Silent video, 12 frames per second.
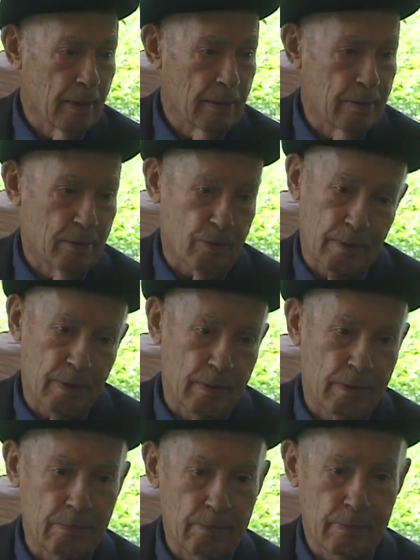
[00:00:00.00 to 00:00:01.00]
So that
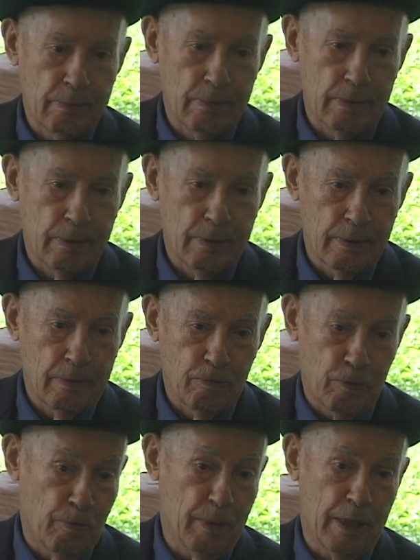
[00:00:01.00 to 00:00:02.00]

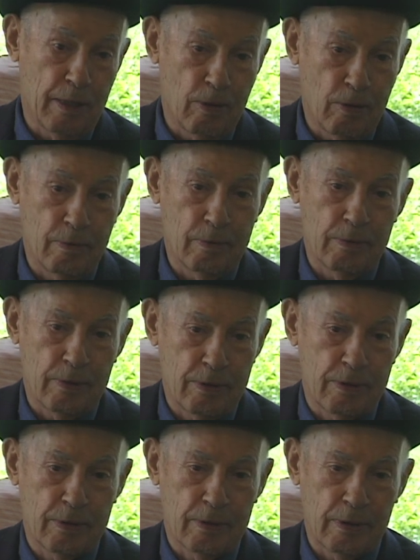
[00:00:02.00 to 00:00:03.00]
from then on
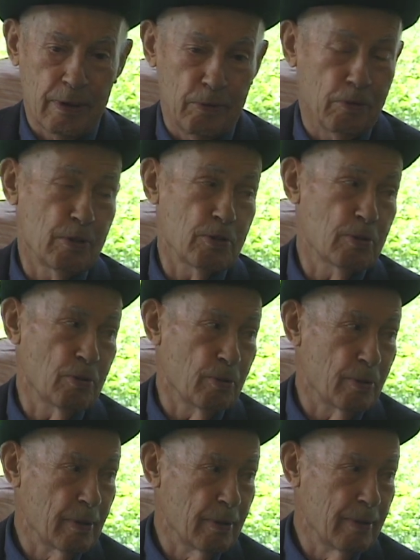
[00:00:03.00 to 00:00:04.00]
is another
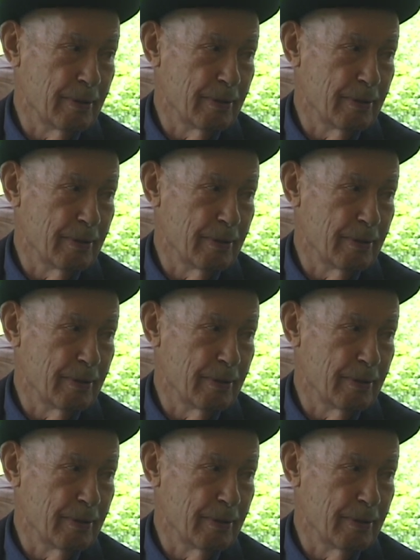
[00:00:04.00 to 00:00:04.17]
story